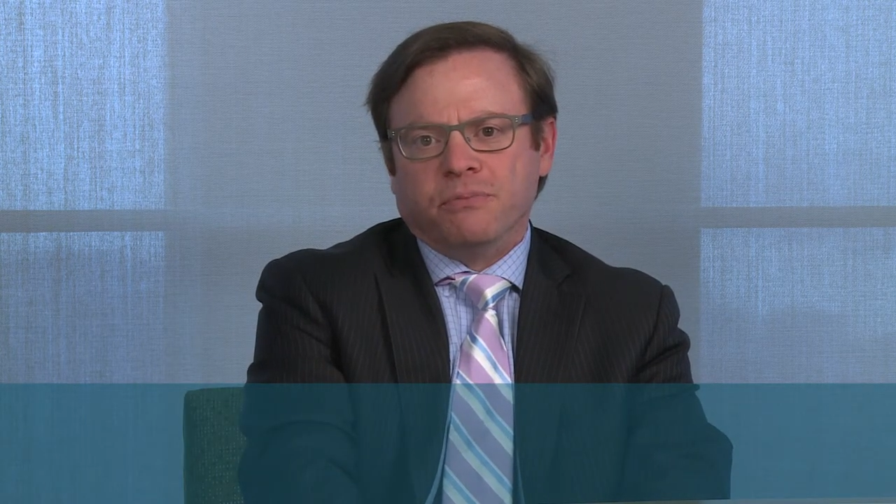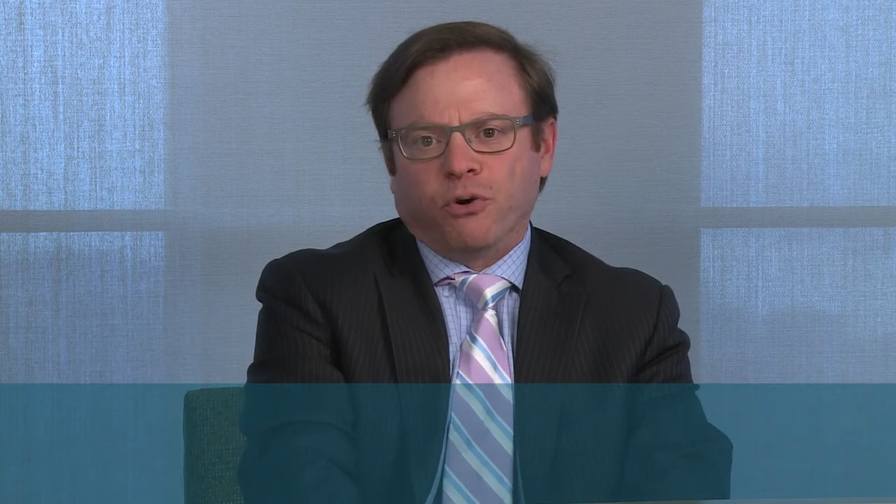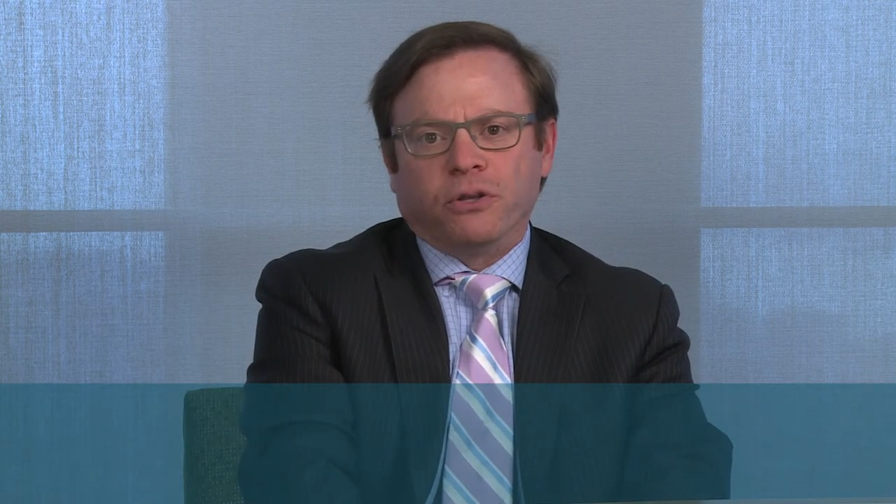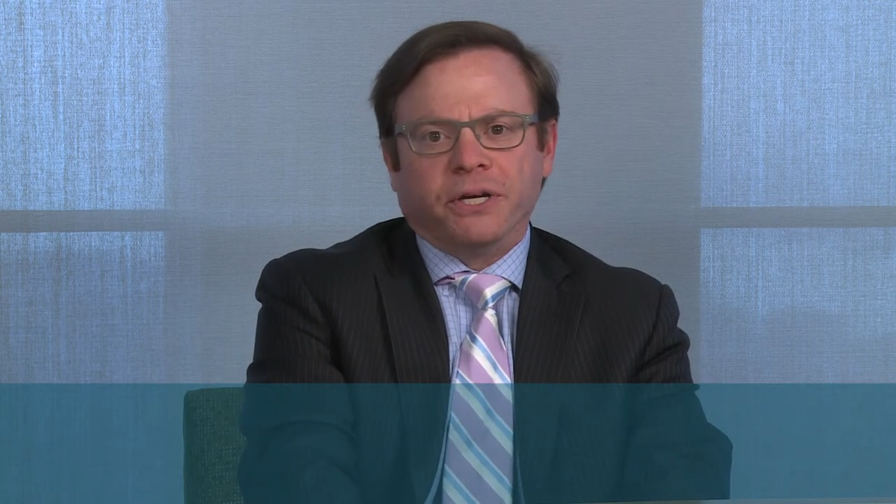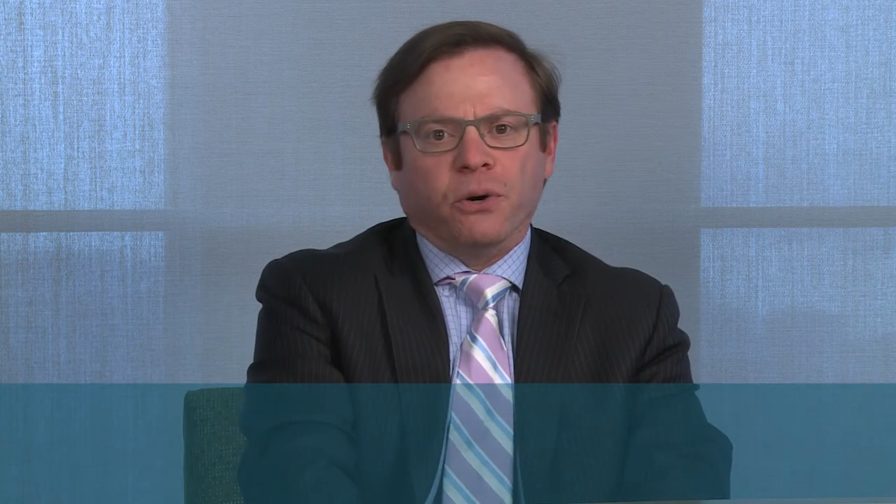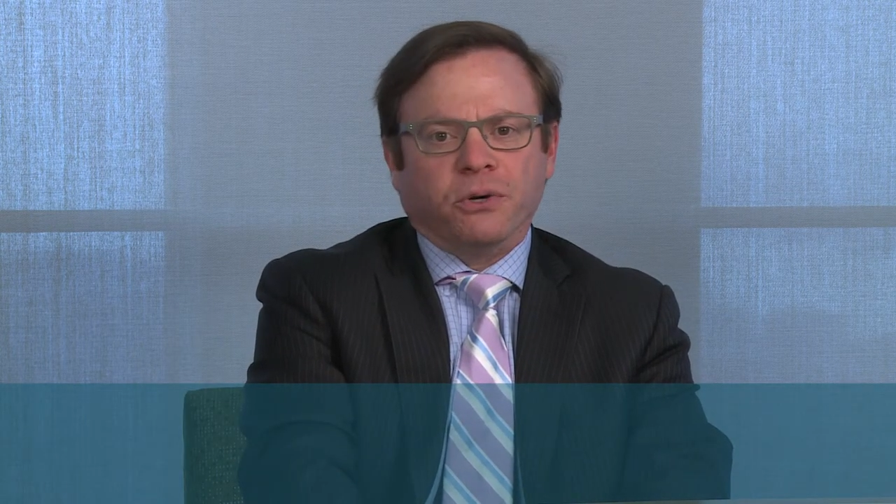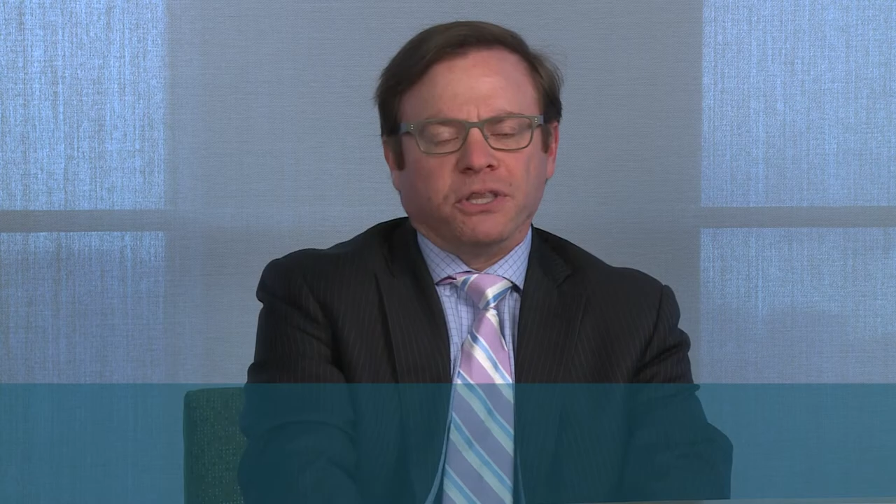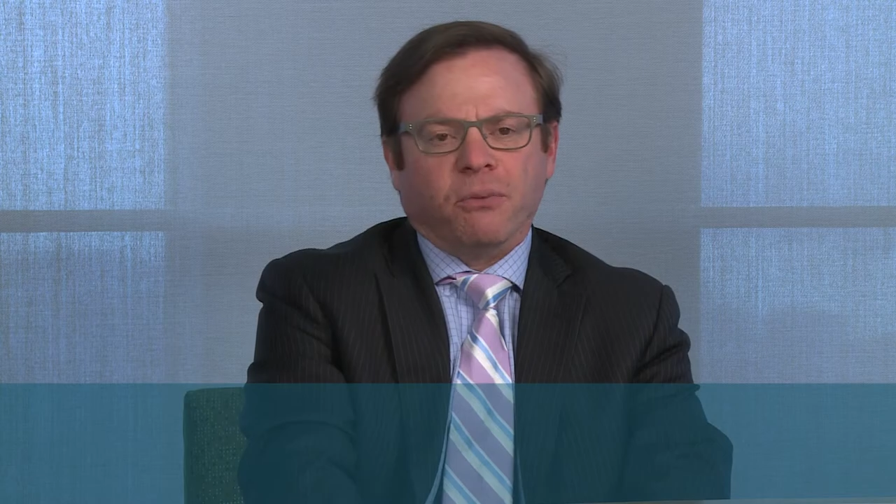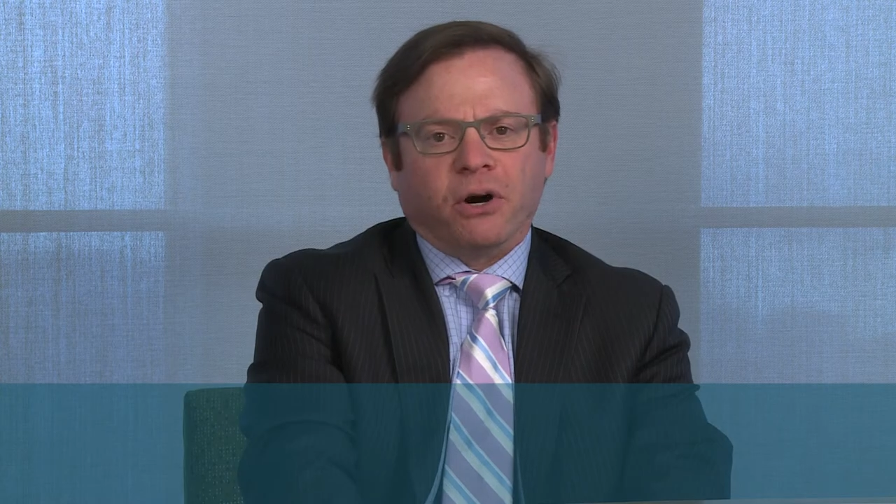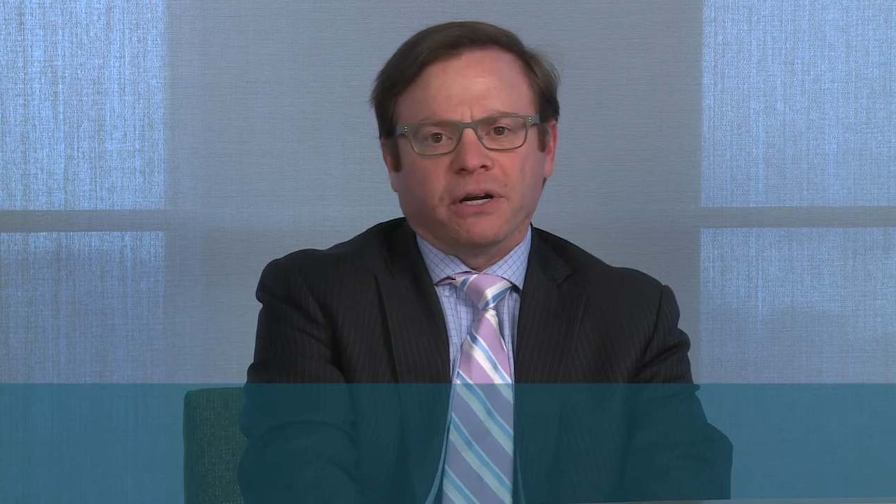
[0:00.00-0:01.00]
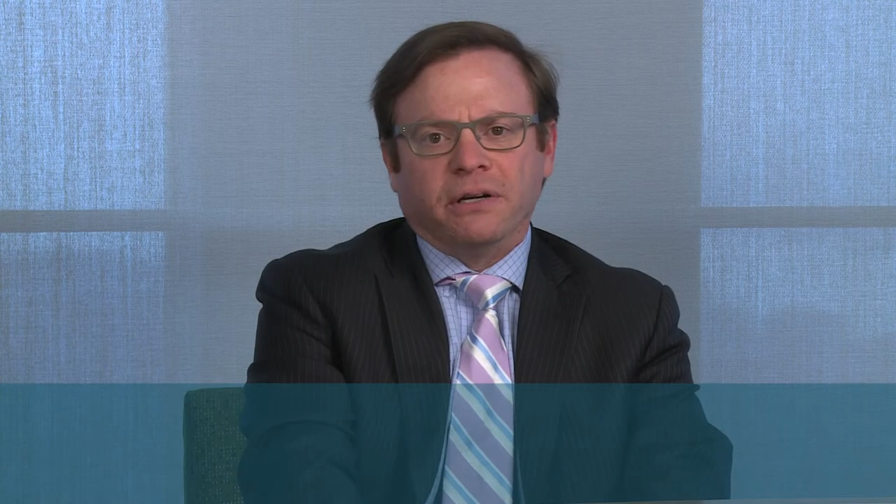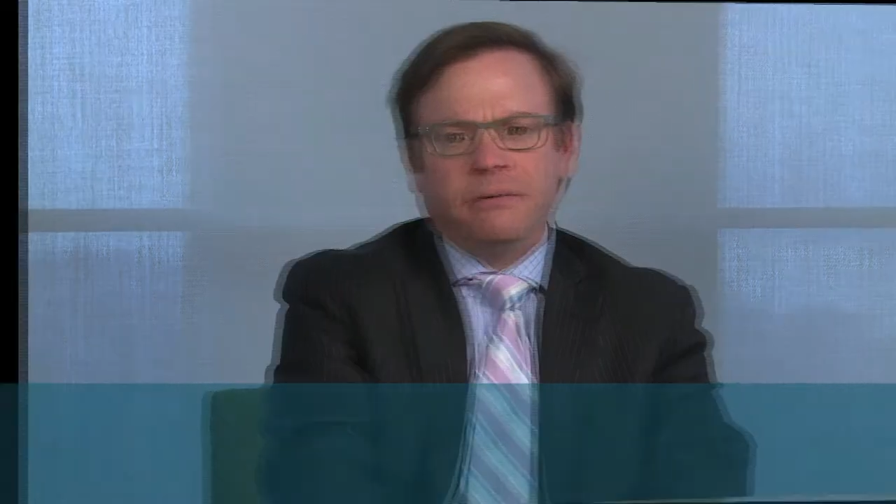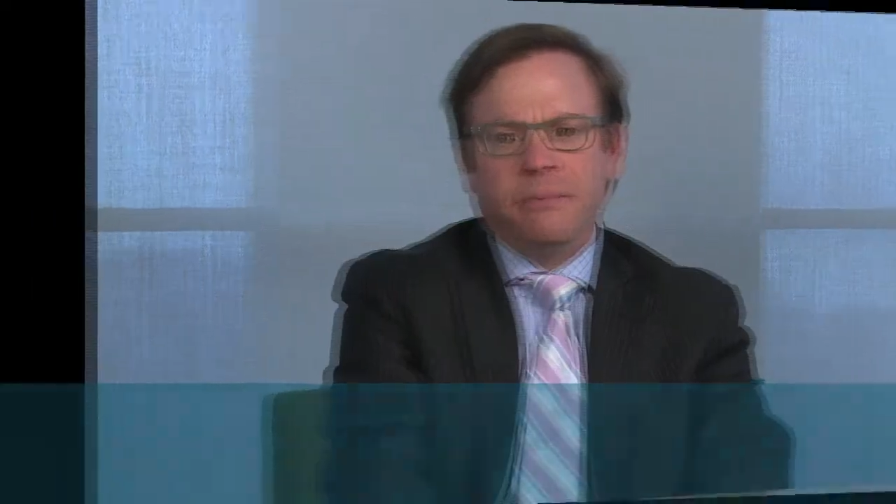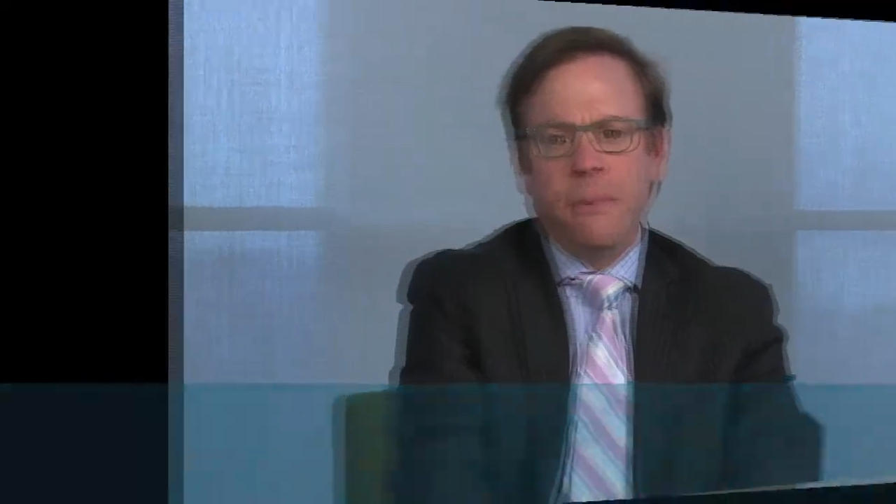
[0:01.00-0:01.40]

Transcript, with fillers: broadly owning the market.